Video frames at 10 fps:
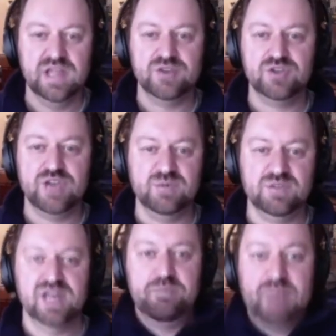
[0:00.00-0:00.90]
of shapes, a
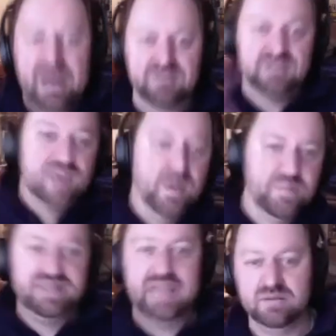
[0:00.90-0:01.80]
lot of bouncing up and
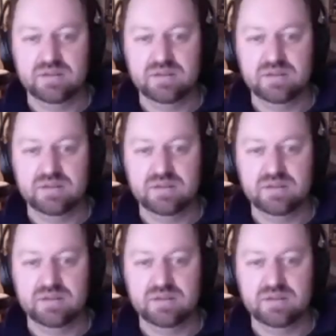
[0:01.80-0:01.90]
down.